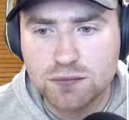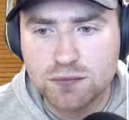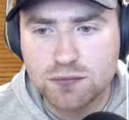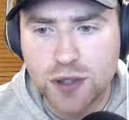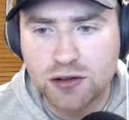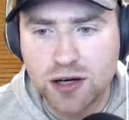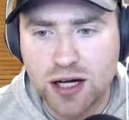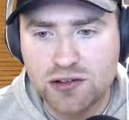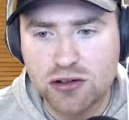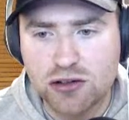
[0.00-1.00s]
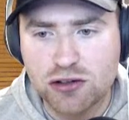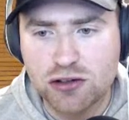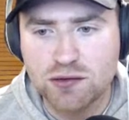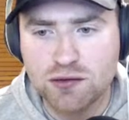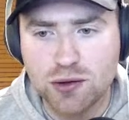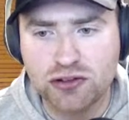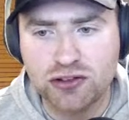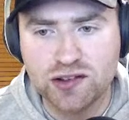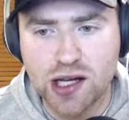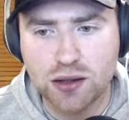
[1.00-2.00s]
Brad Crouch had 27 as well,
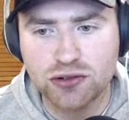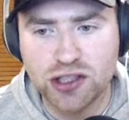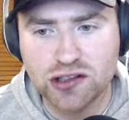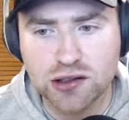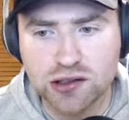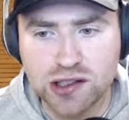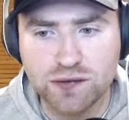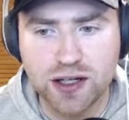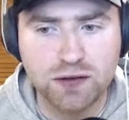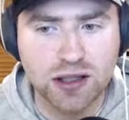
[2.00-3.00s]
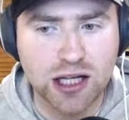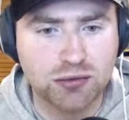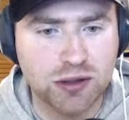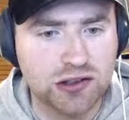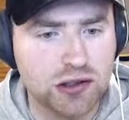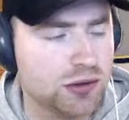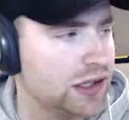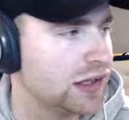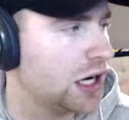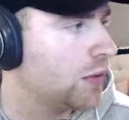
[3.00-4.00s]
6 tackles, 6 clearance in the VFL last week. Still
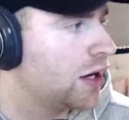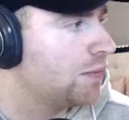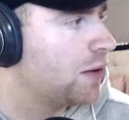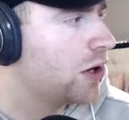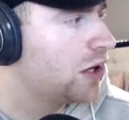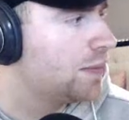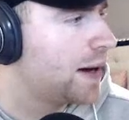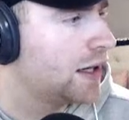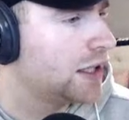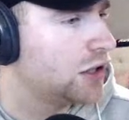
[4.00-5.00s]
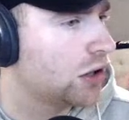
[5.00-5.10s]
needs help. I've heard apparently he got